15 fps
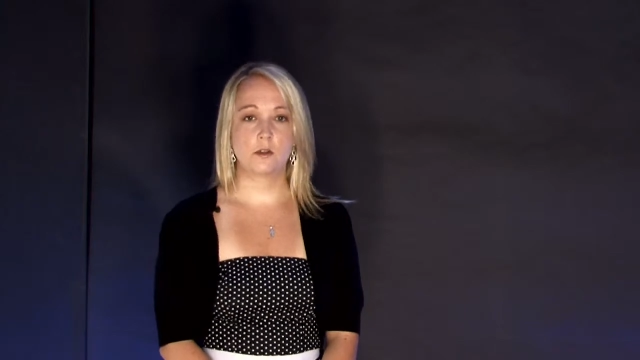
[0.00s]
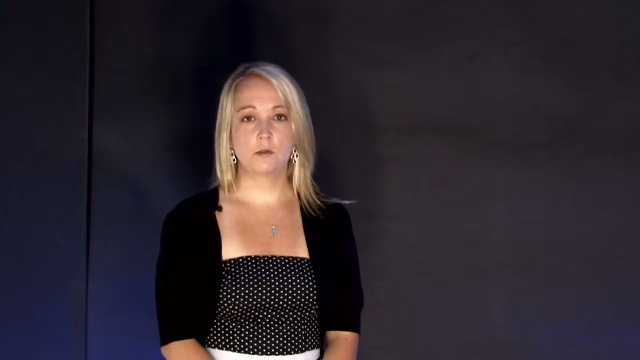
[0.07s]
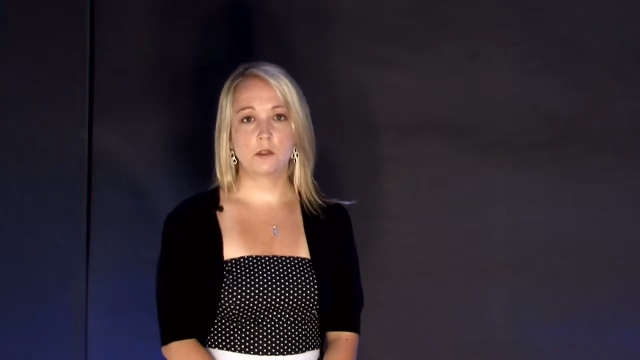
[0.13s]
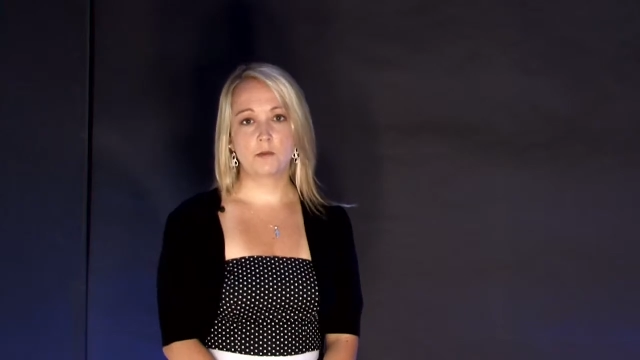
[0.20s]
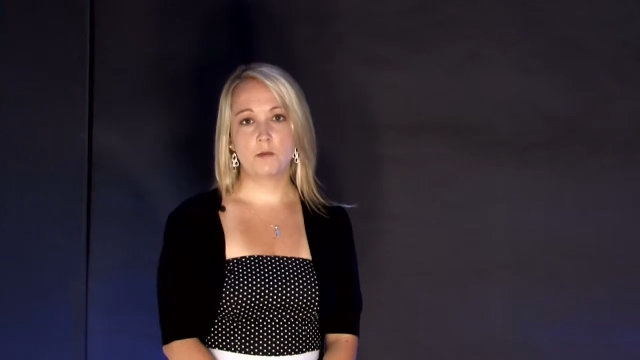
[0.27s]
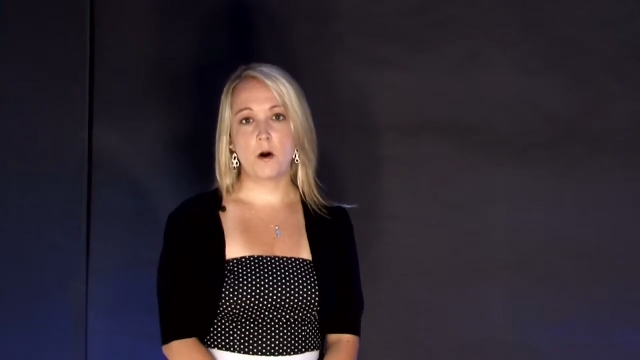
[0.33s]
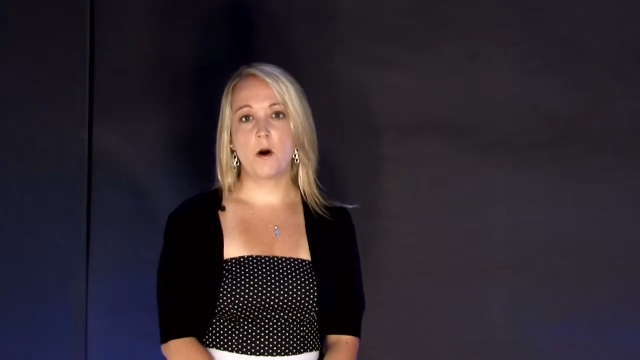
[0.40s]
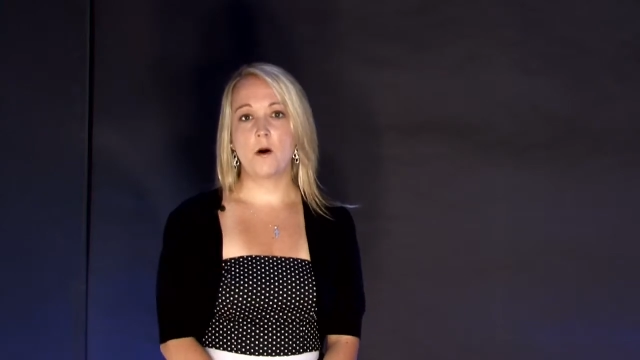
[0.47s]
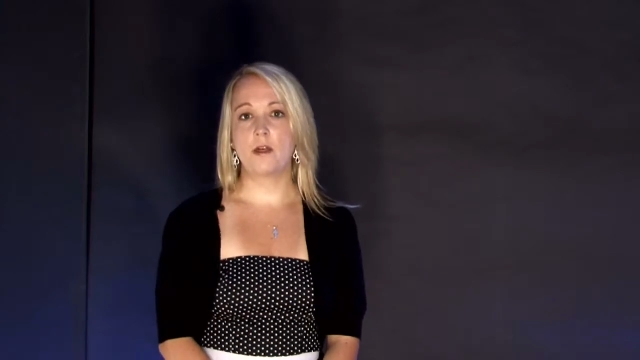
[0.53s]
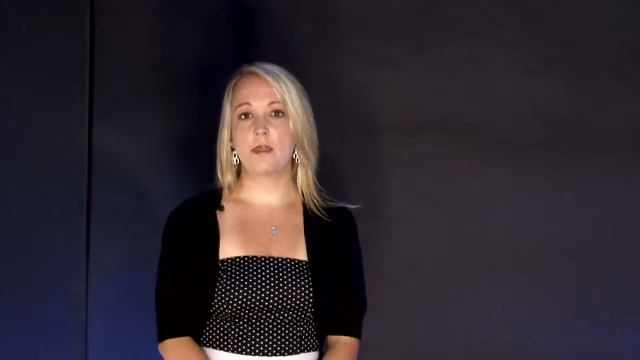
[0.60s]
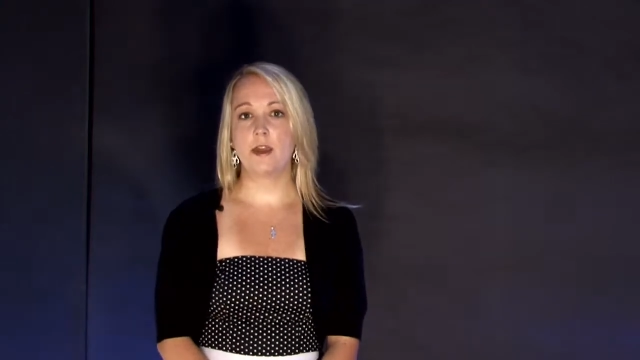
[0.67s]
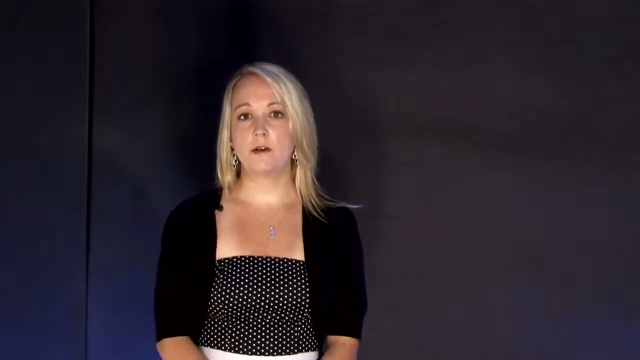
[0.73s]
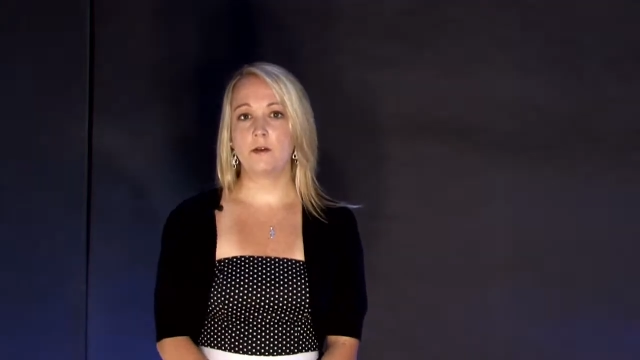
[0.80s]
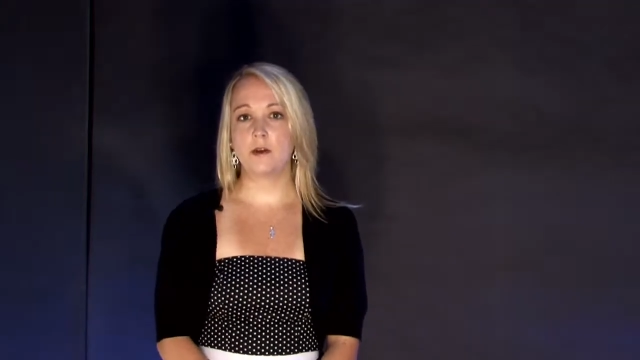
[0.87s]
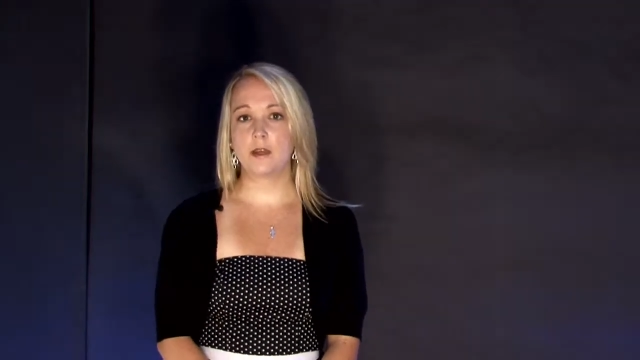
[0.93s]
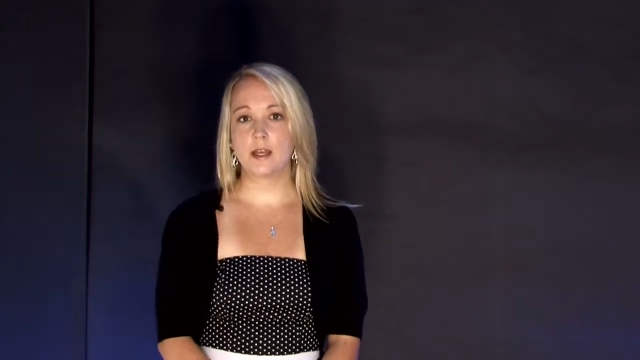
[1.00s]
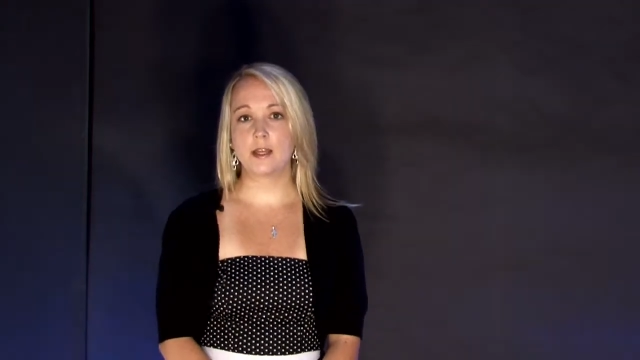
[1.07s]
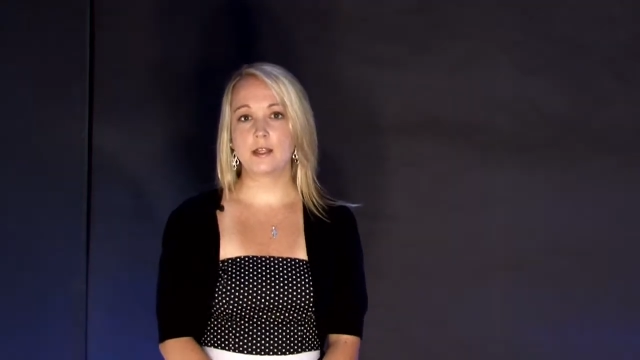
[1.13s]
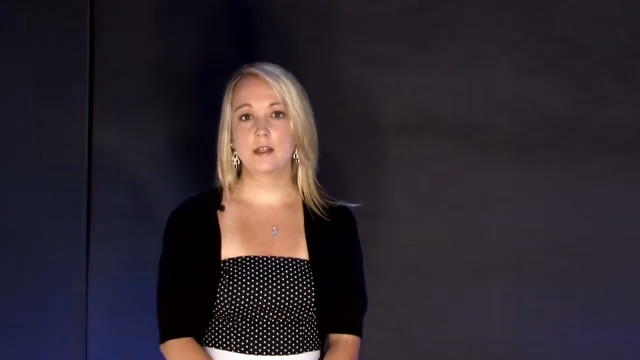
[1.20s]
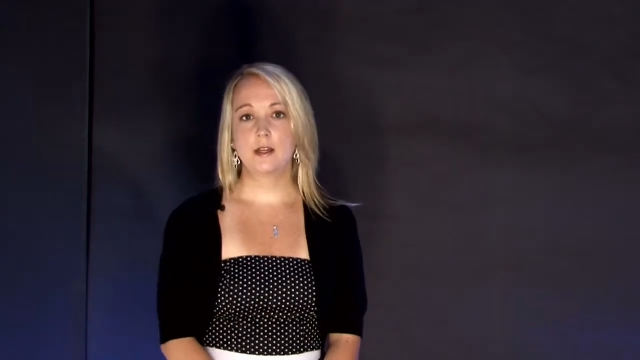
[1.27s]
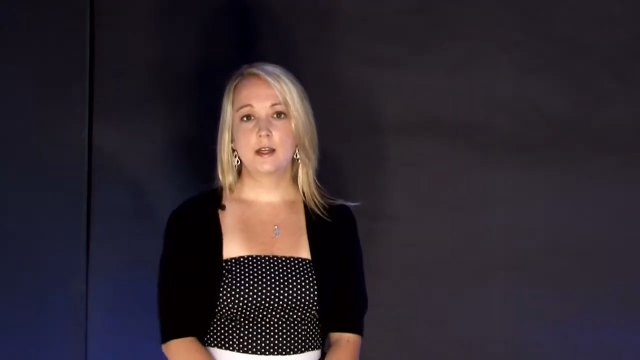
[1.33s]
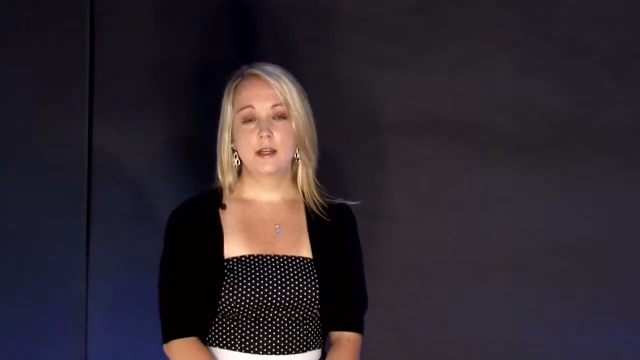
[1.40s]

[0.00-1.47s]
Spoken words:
so small, and they don't get